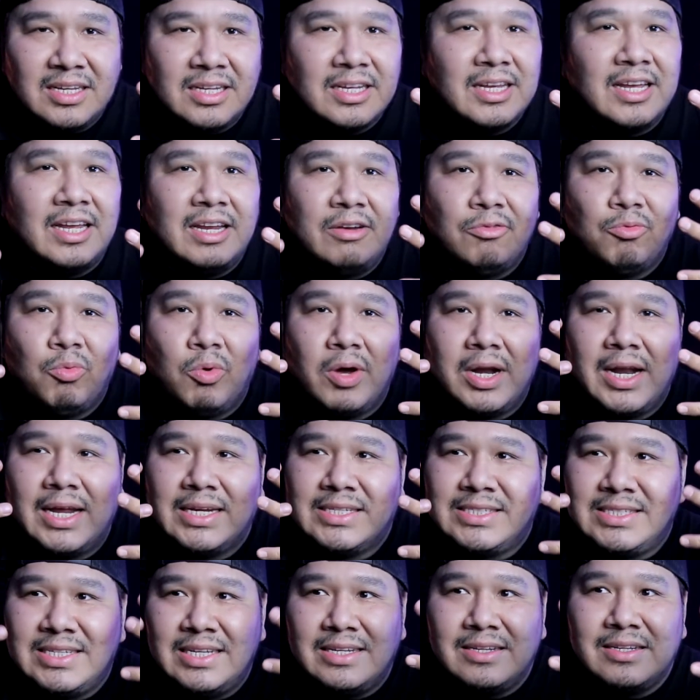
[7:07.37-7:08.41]
And what I
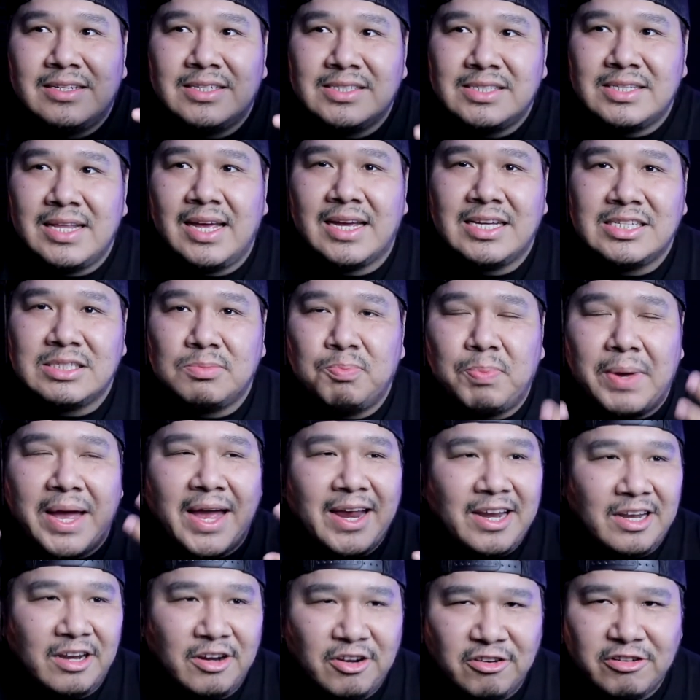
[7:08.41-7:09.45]
see is
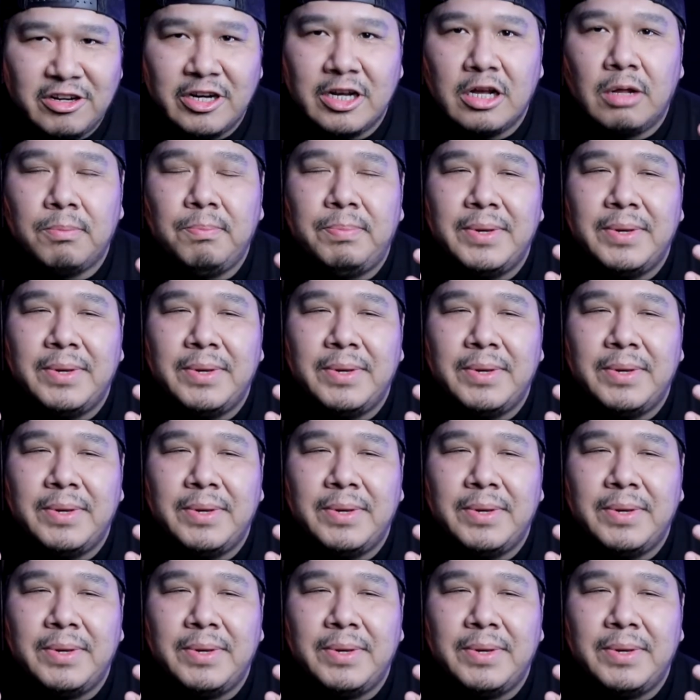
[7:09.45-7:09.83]
binaural